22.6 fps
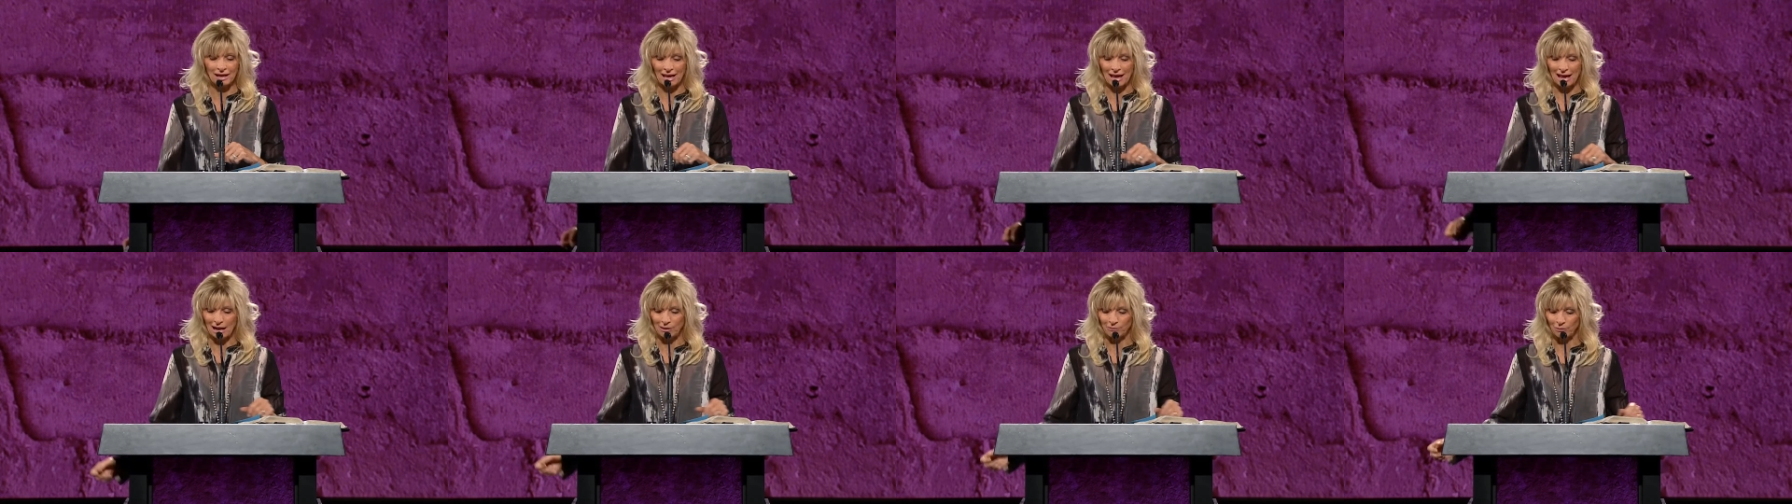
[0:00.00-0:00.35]

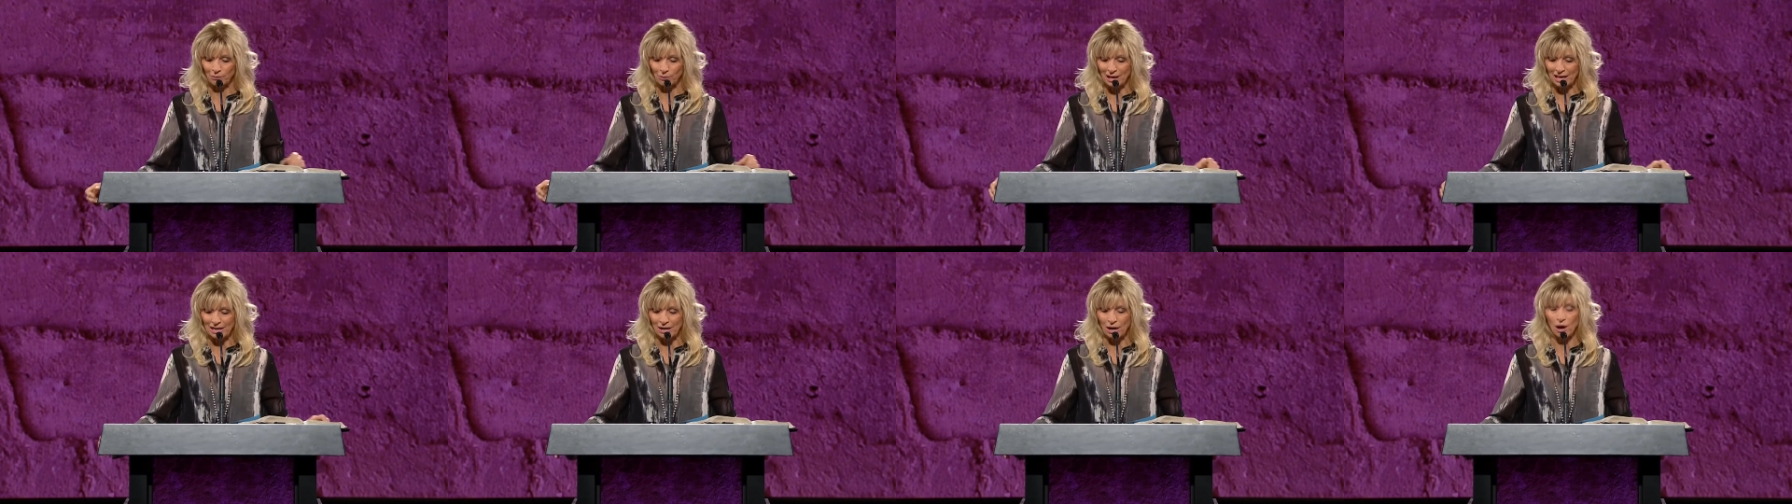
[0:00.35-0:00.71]
And we
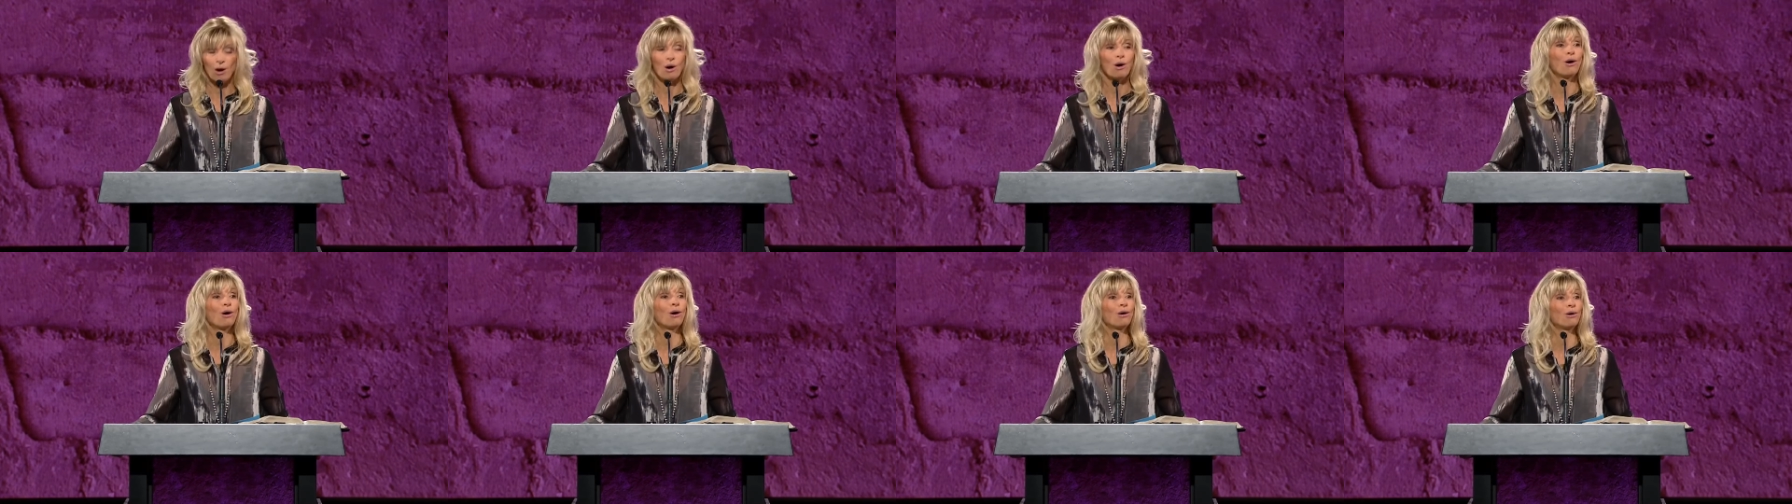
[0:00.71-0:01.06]
went,
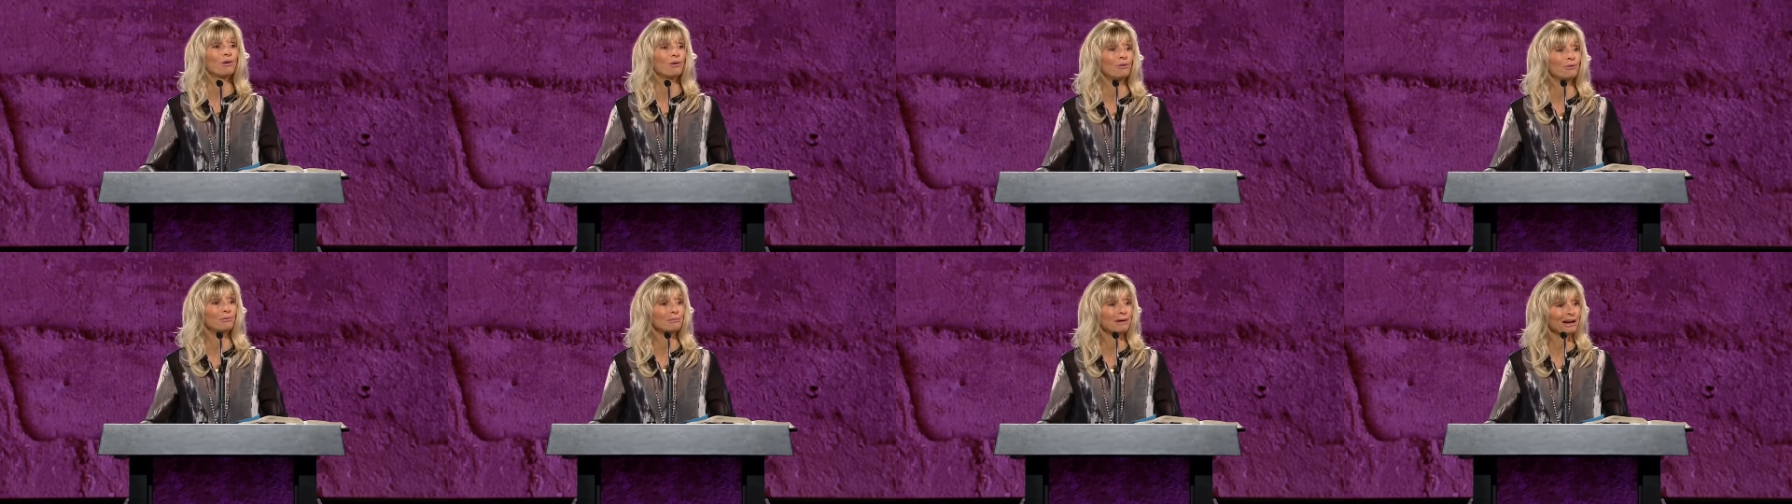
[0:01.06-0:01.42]

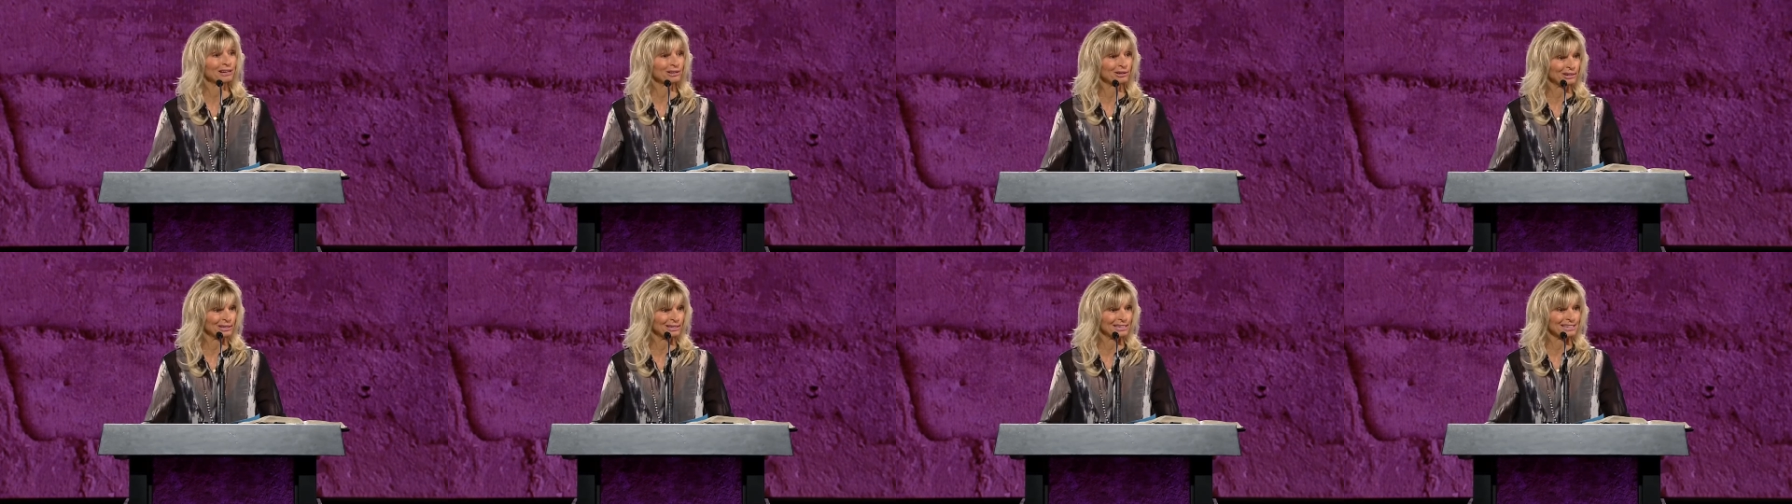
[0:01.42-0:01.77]
oh my
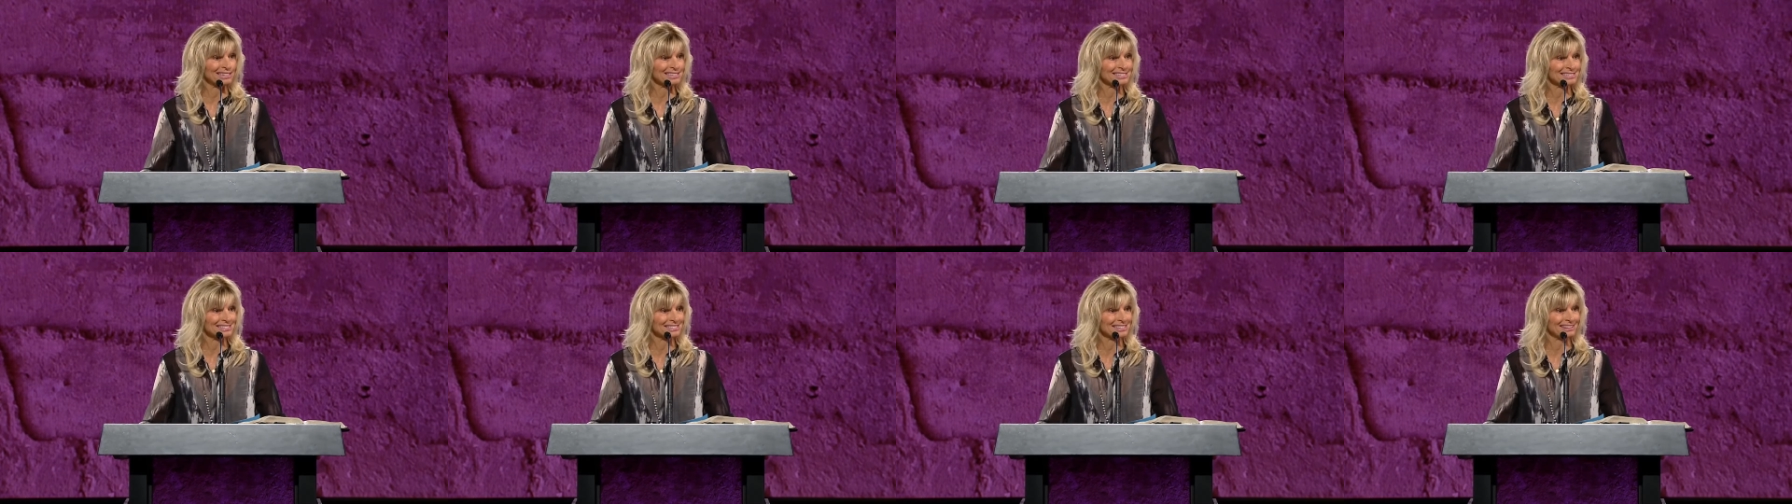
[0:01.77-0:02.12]

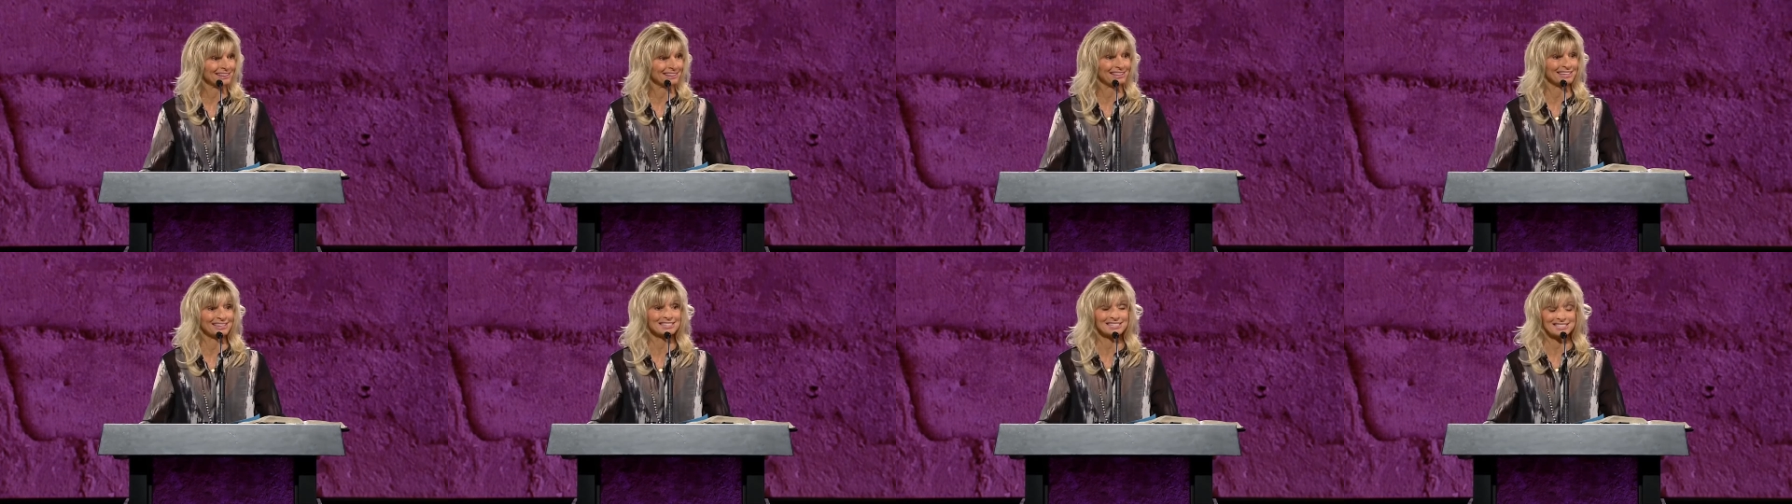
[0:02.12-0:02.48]
goodness,
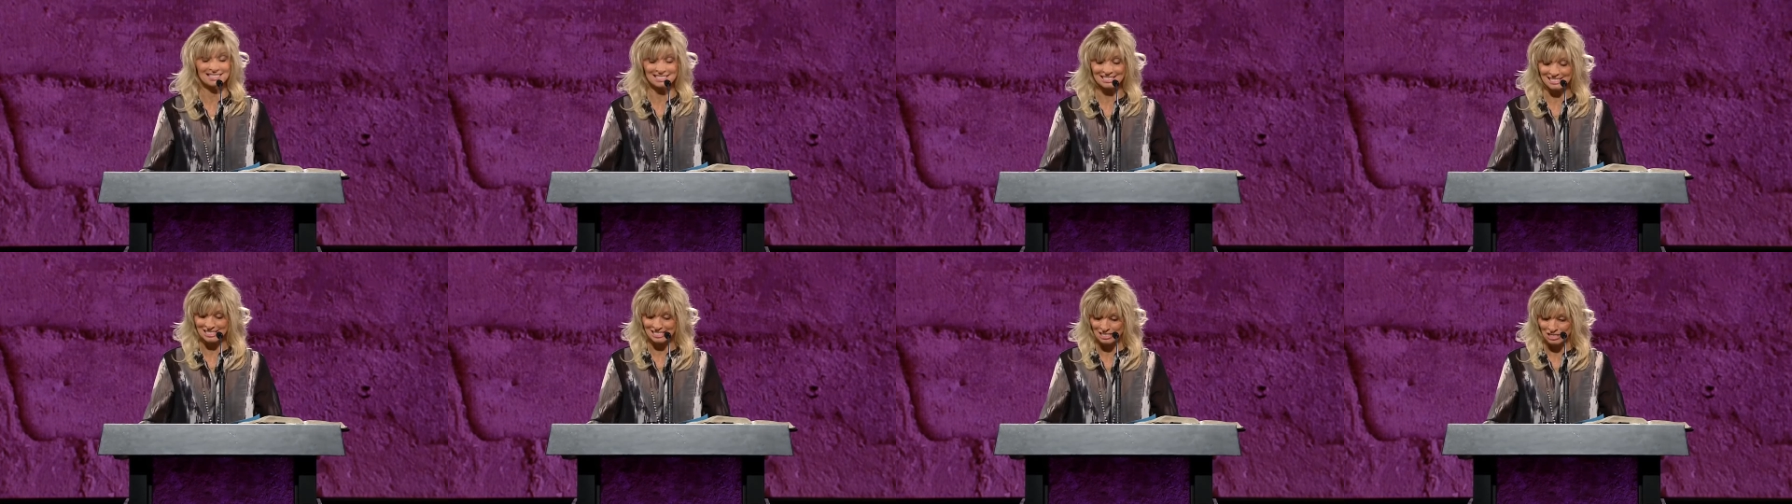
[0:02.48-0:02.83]
this
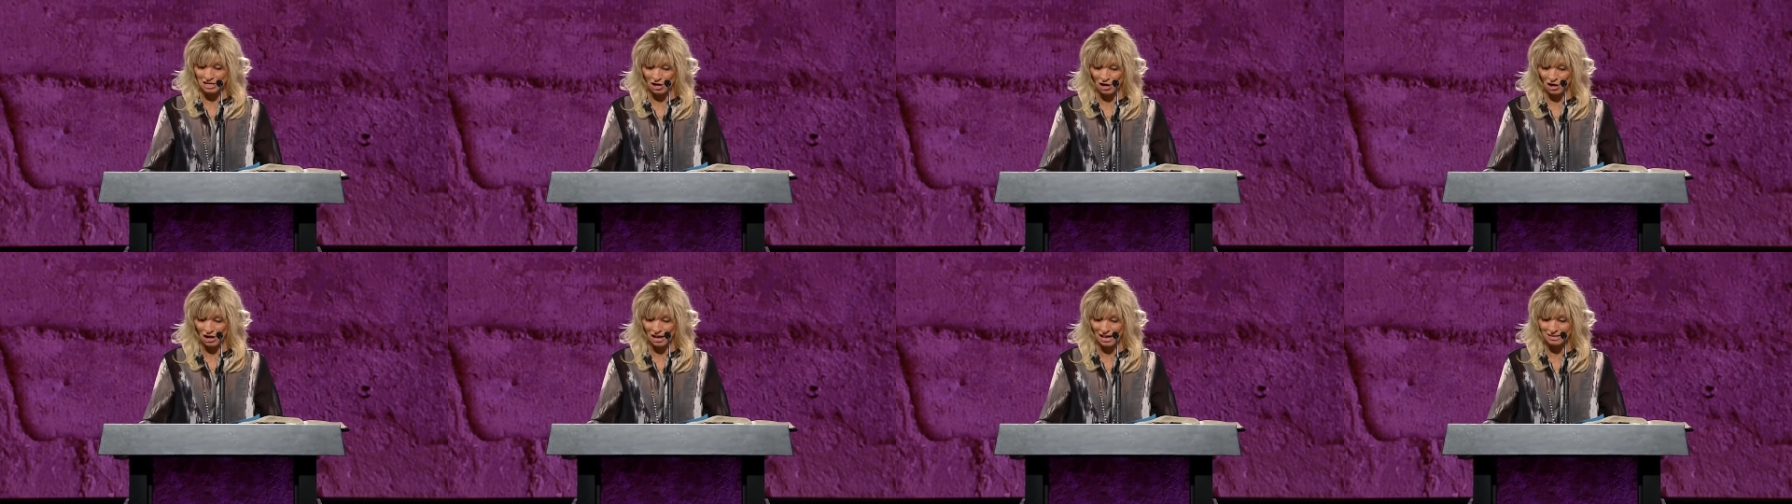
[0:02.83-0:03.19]
is
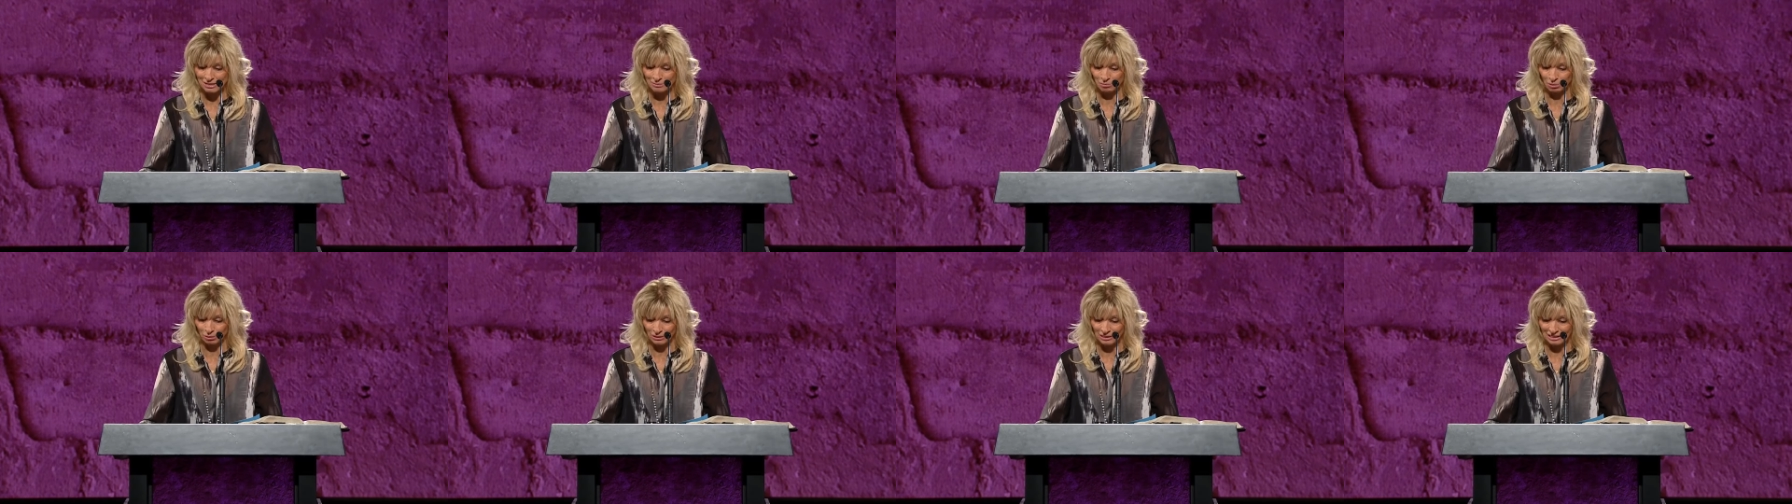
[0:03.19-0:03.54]
not
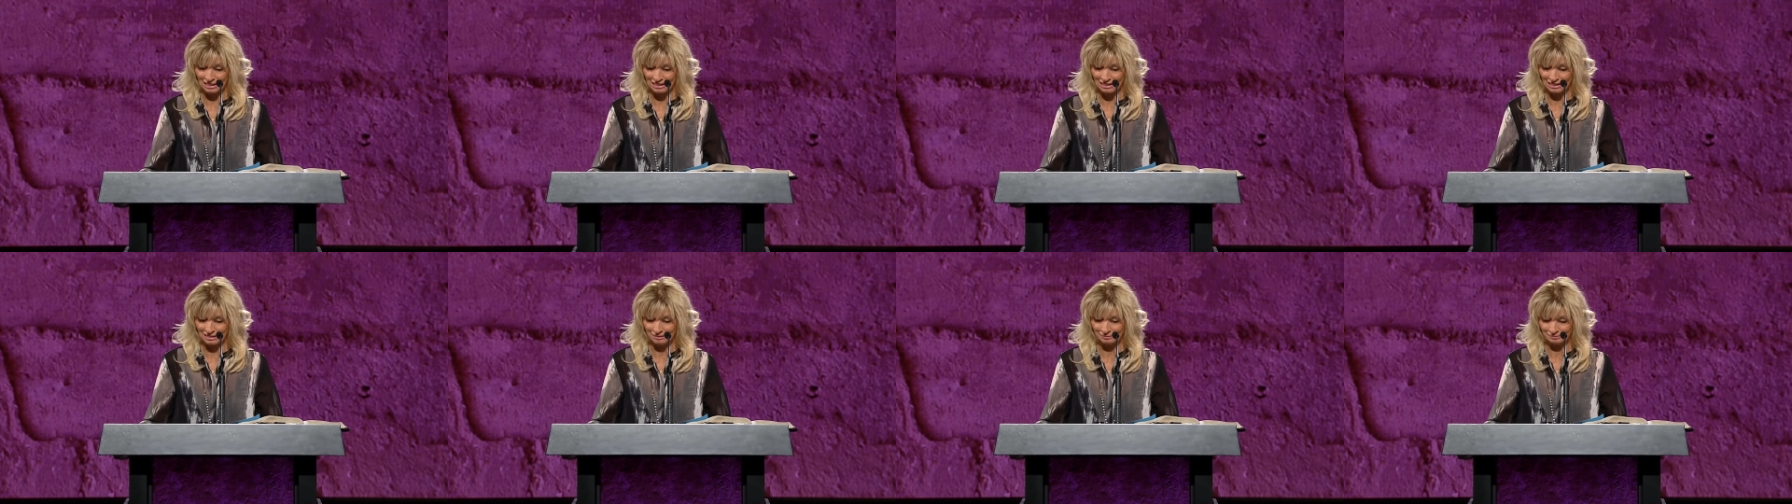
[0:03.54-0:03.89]

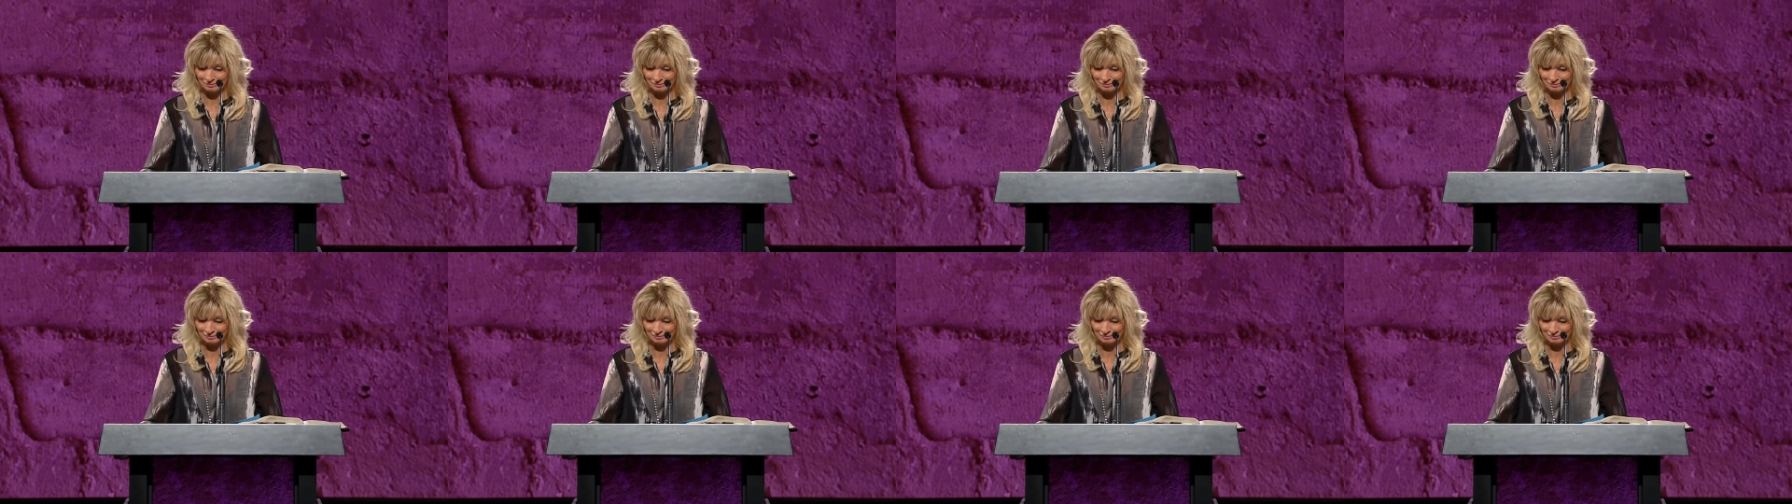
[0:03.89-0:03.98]
pretty.